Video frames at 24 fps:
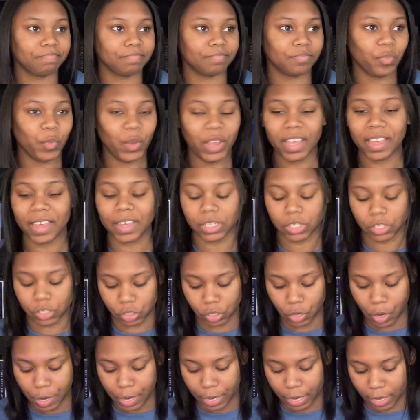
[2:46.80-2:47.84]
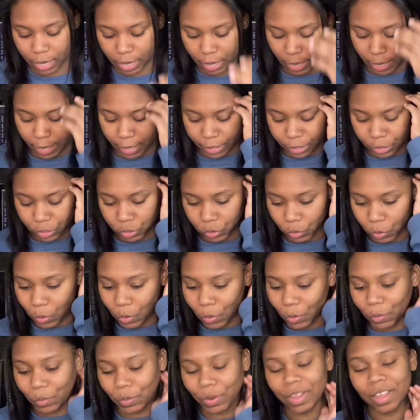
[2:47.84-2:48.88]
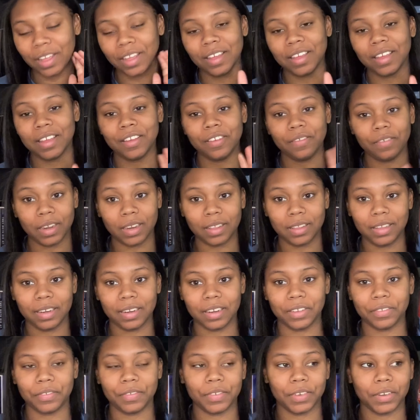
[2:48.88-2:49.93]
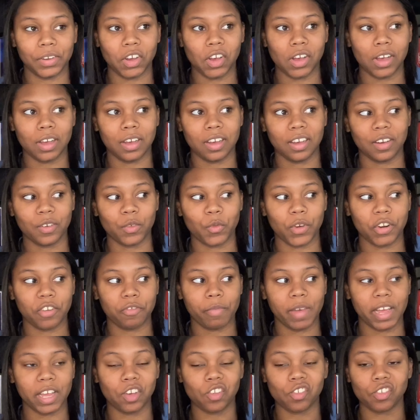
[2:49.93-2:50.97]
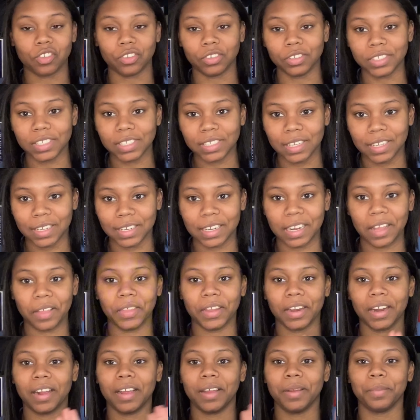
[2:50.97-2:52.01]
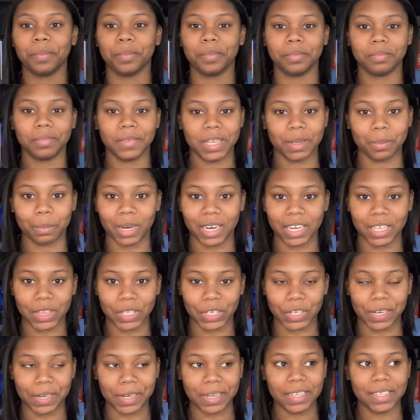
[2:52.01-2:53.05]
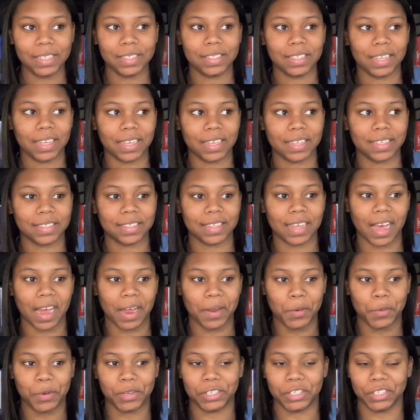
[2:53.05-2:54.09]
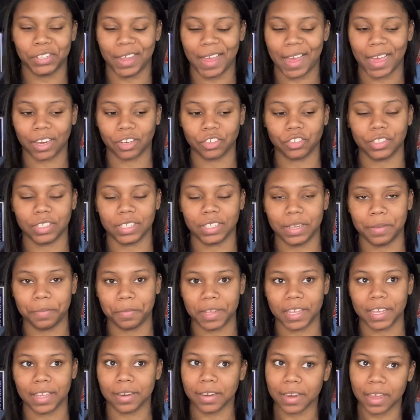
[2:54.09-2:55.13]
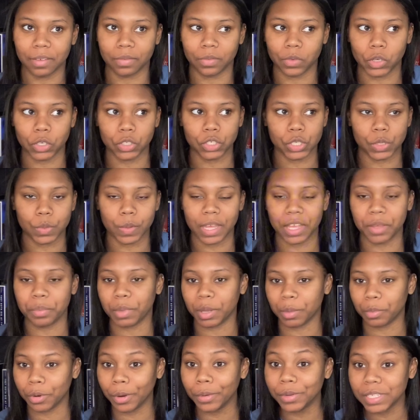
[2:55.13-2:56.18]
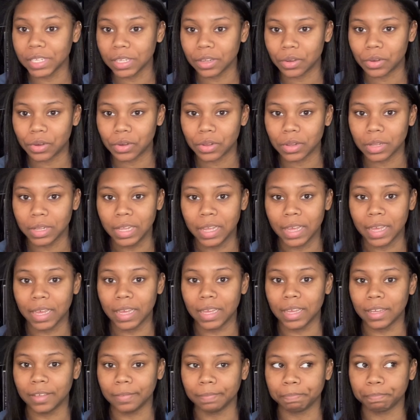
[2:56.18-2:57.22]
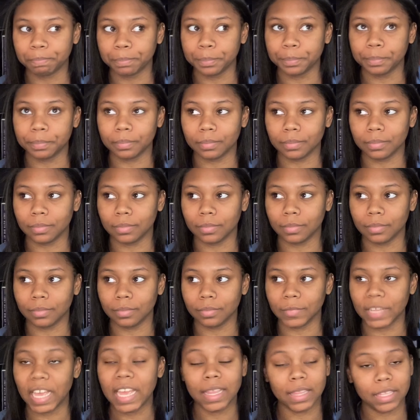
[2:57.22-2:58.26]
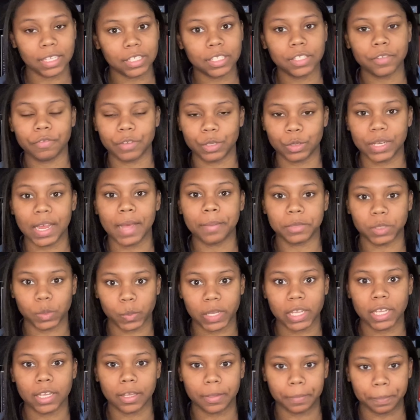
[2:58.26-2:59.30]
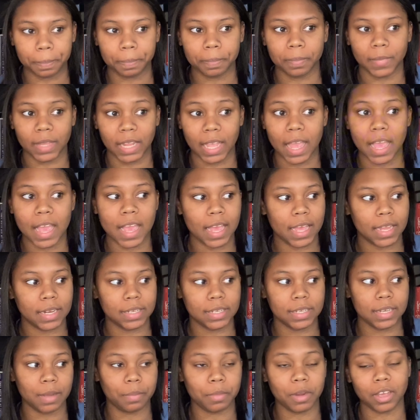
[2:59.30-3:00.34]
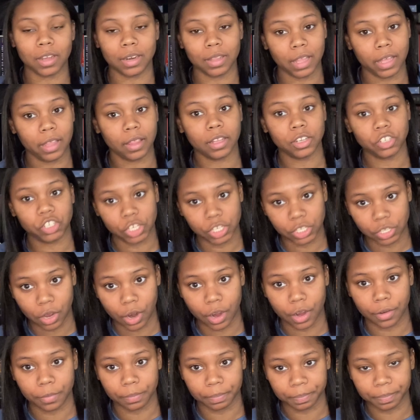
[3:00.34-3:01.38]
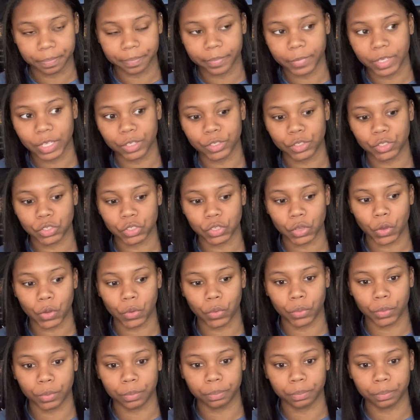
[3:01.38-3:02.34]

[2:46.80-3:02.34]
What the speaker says: we can get started. And so, funnily enough, one of my goals now that I'm in my 30s is that I want to actually make an effort to hit my protein goal at least a few times a week. And I'm not gonna lie, that shit is hard. So